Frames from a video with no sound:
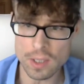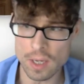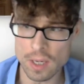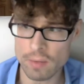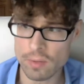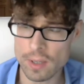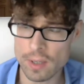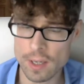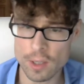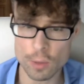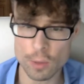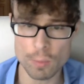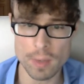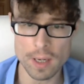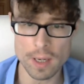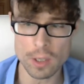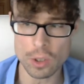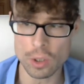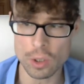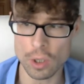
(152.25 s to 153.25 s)

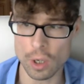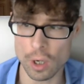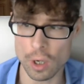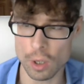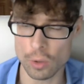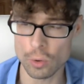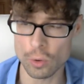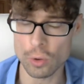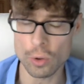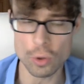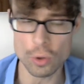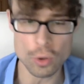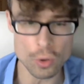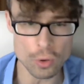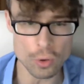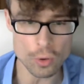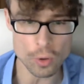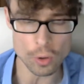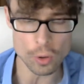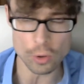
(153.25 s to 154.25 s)
evidence-based
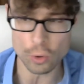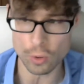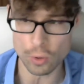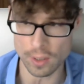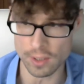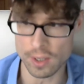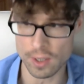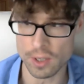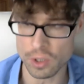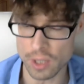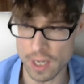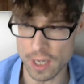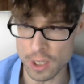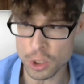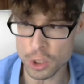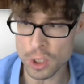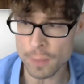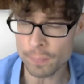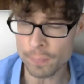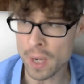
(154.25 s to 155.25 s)
nutraceuticals to address
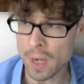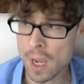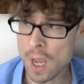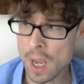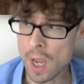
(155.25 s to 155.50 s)
aging.